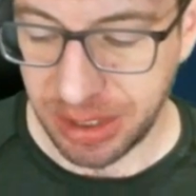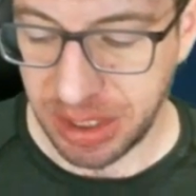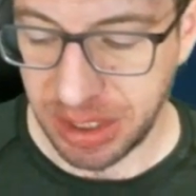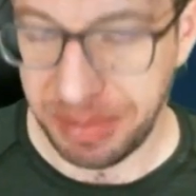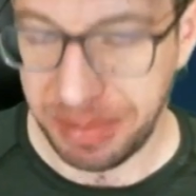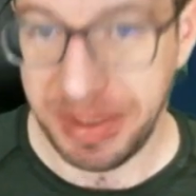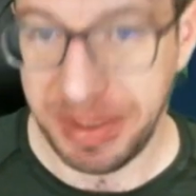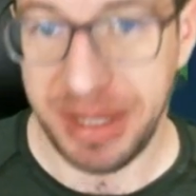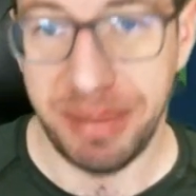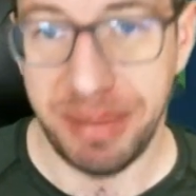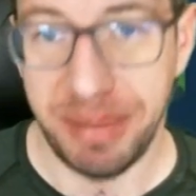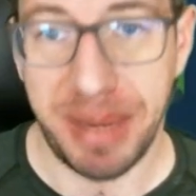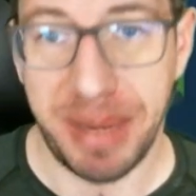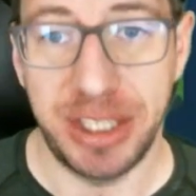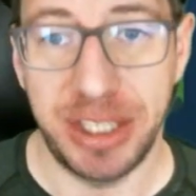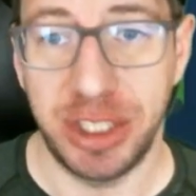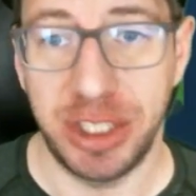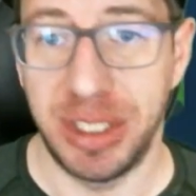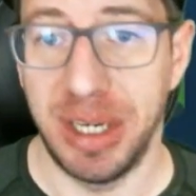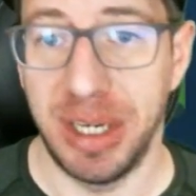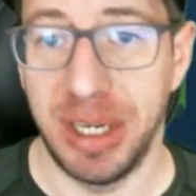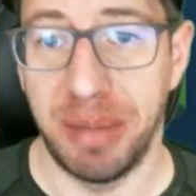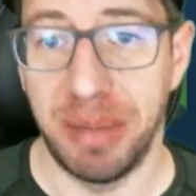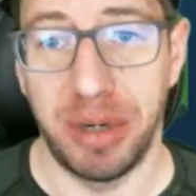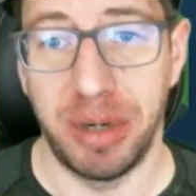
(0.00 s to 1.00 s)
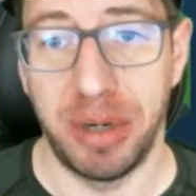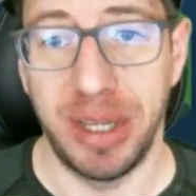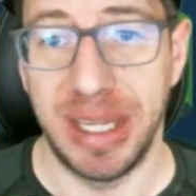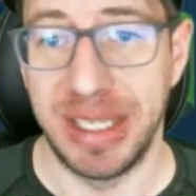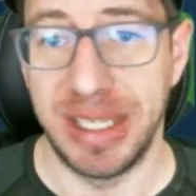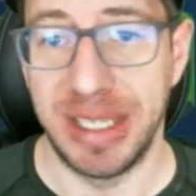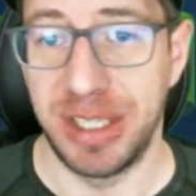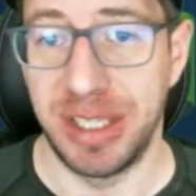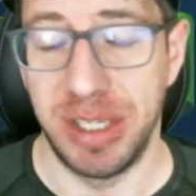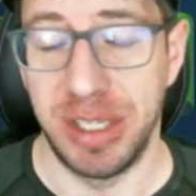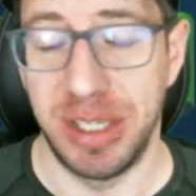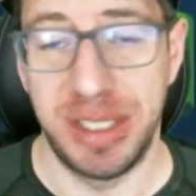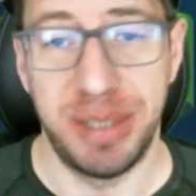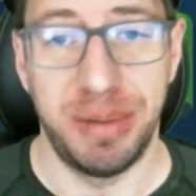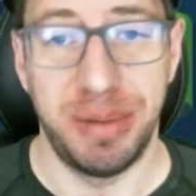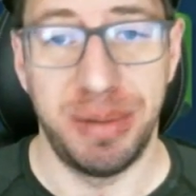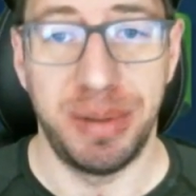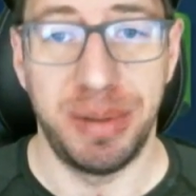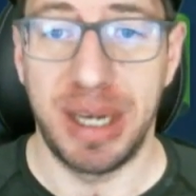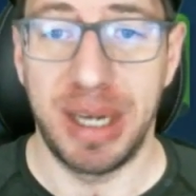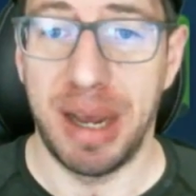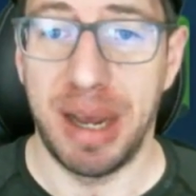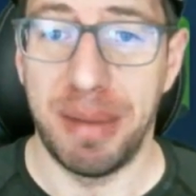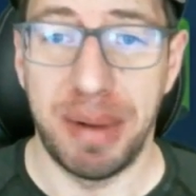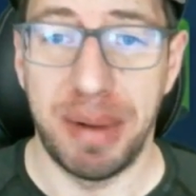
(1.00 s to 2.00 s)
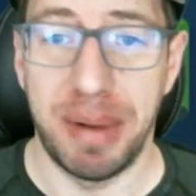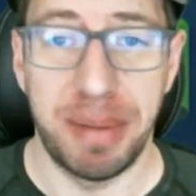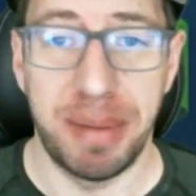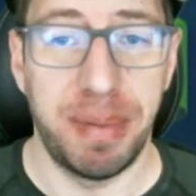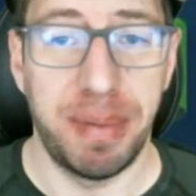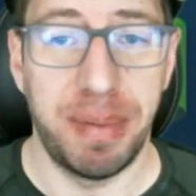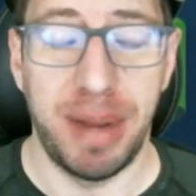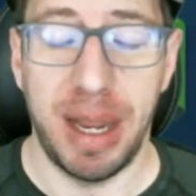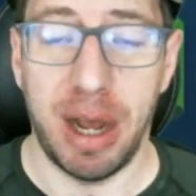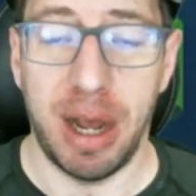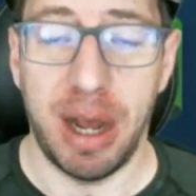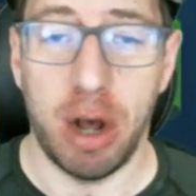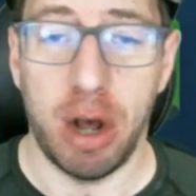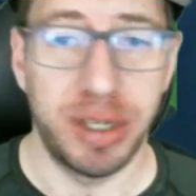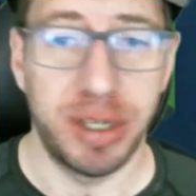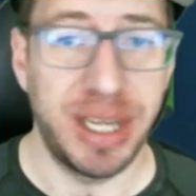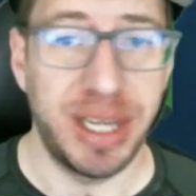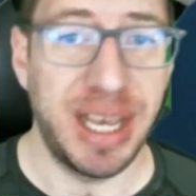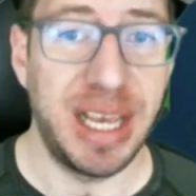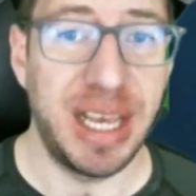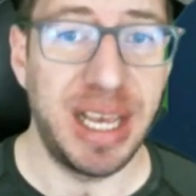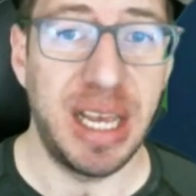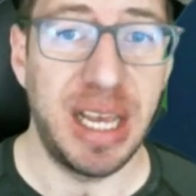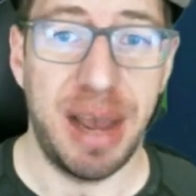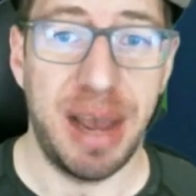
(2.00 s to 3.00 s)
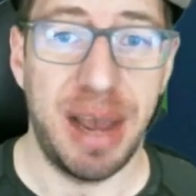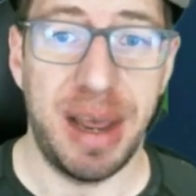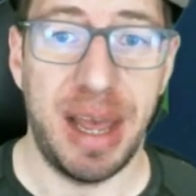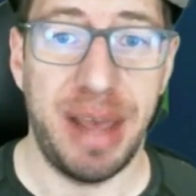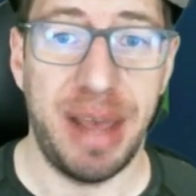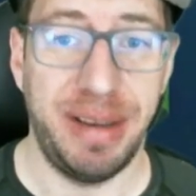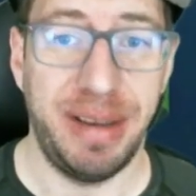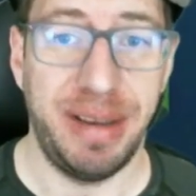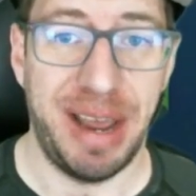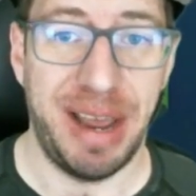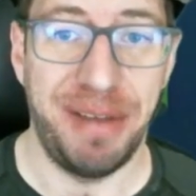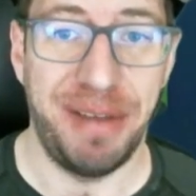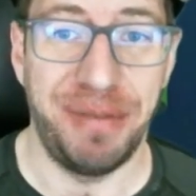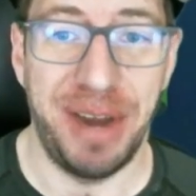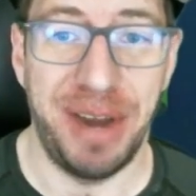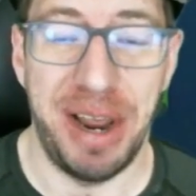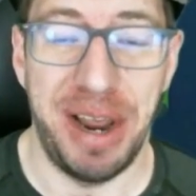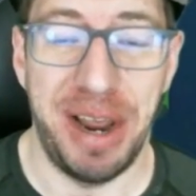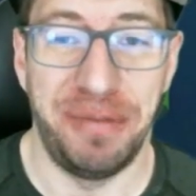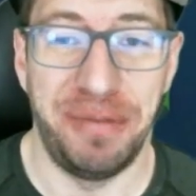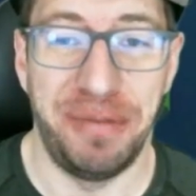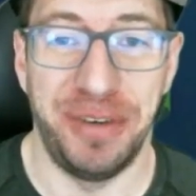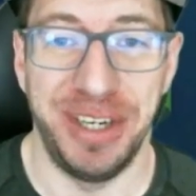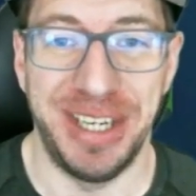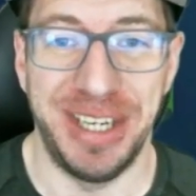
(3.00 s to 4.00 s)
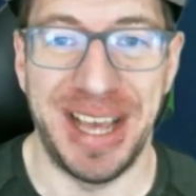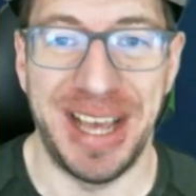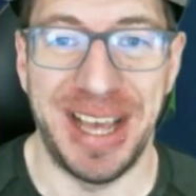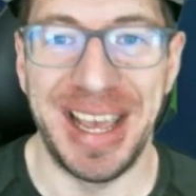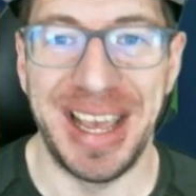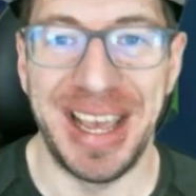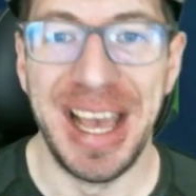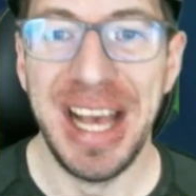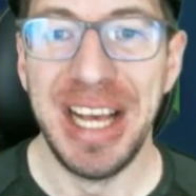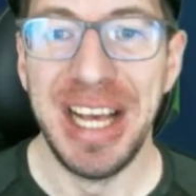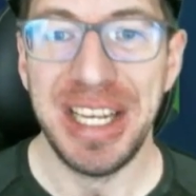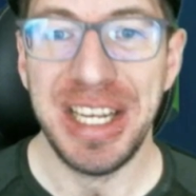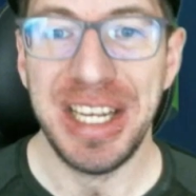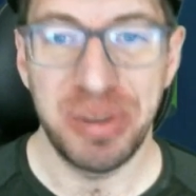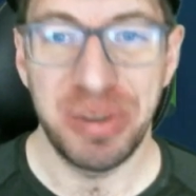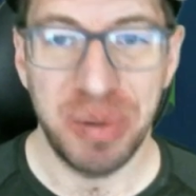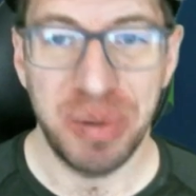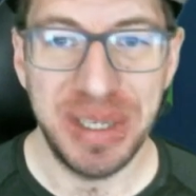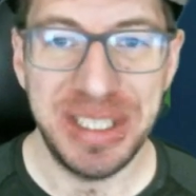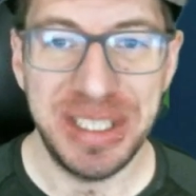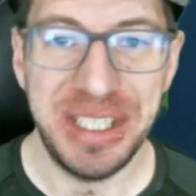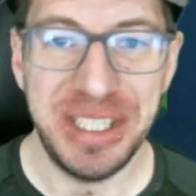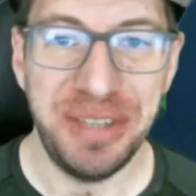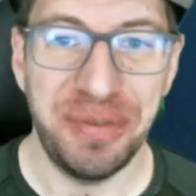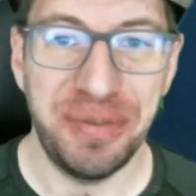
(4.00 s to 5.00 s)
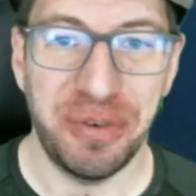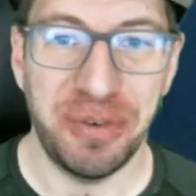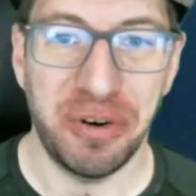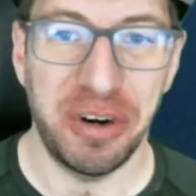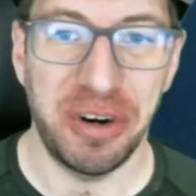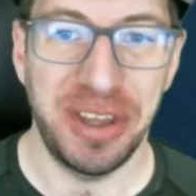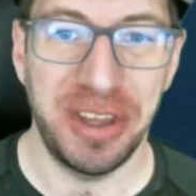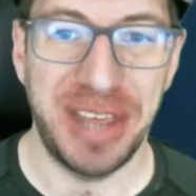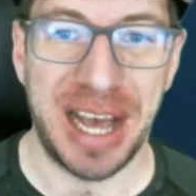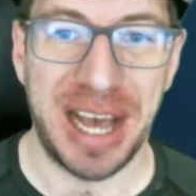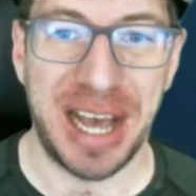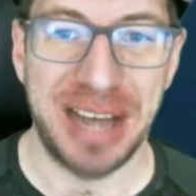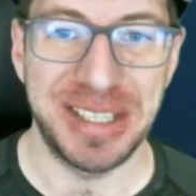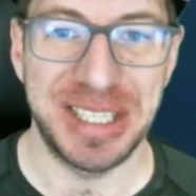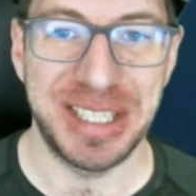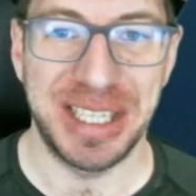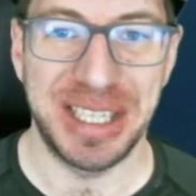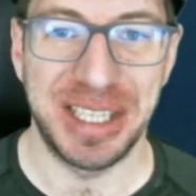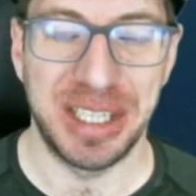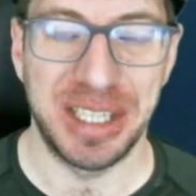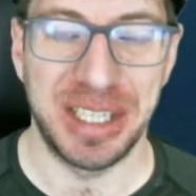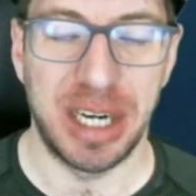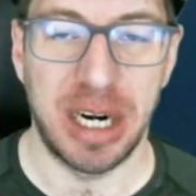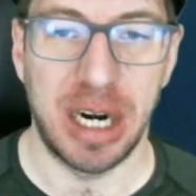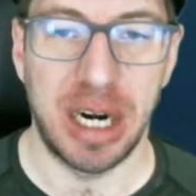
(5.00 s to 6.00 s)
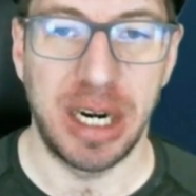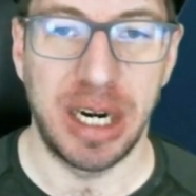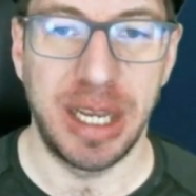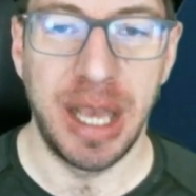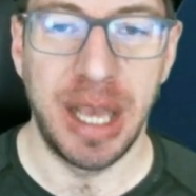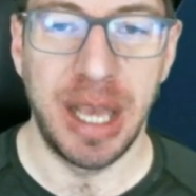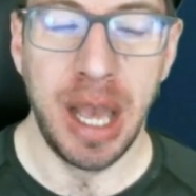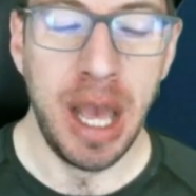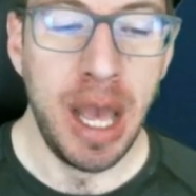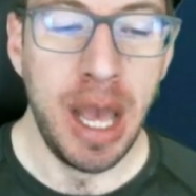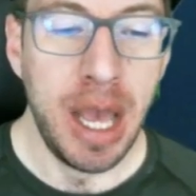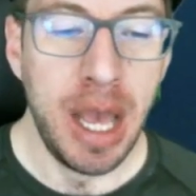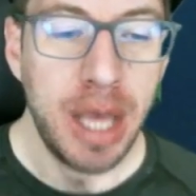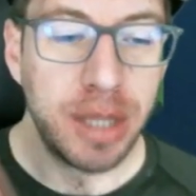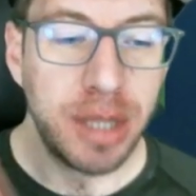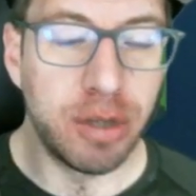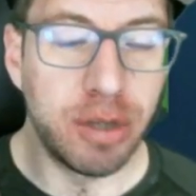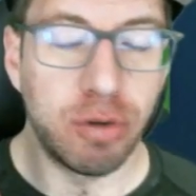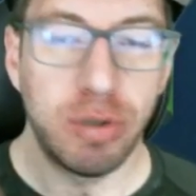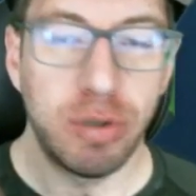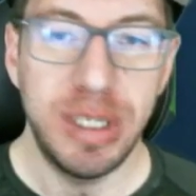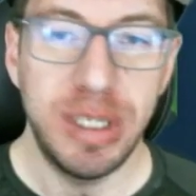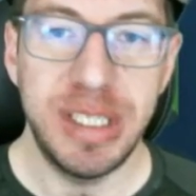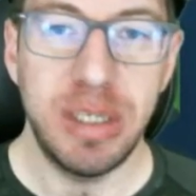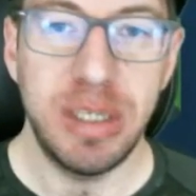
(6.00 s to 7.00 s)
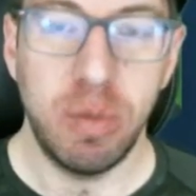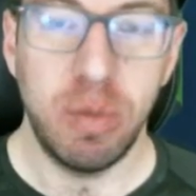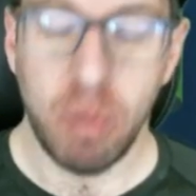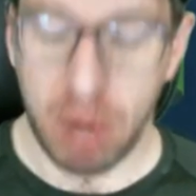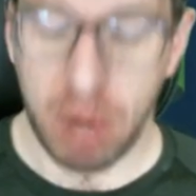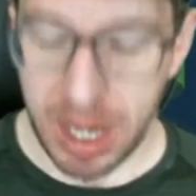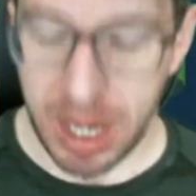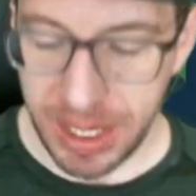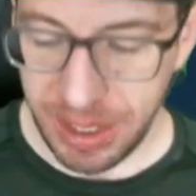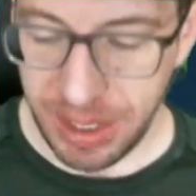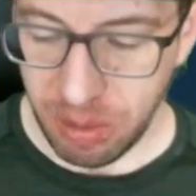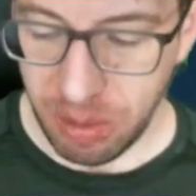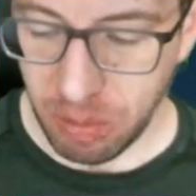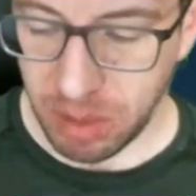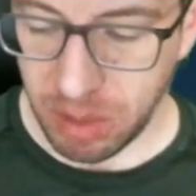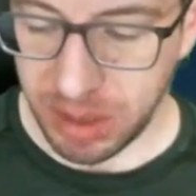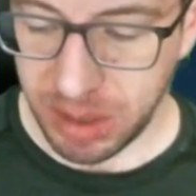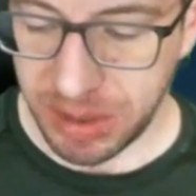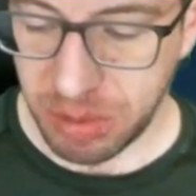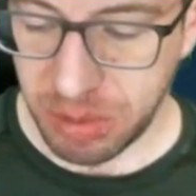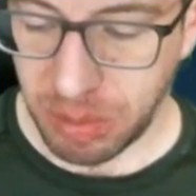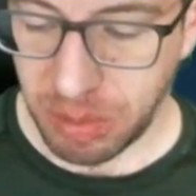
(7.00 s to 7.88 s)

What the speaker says: going to be the magic number that's going to come up all day, every day. 24,000 Linari. The reason why you want